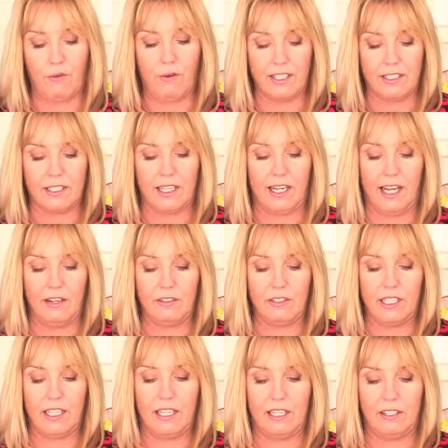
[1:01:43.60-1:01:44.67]
Thread, get
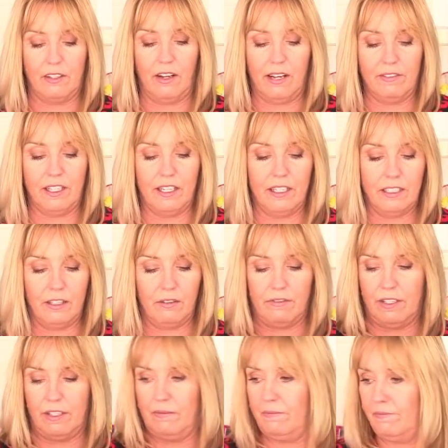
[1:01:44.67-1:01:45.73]
out of here. Not having any
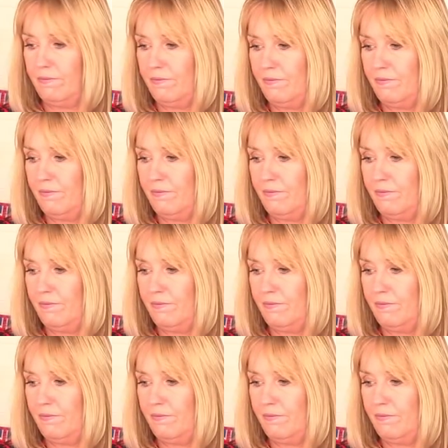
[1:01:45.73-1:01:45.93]
of it.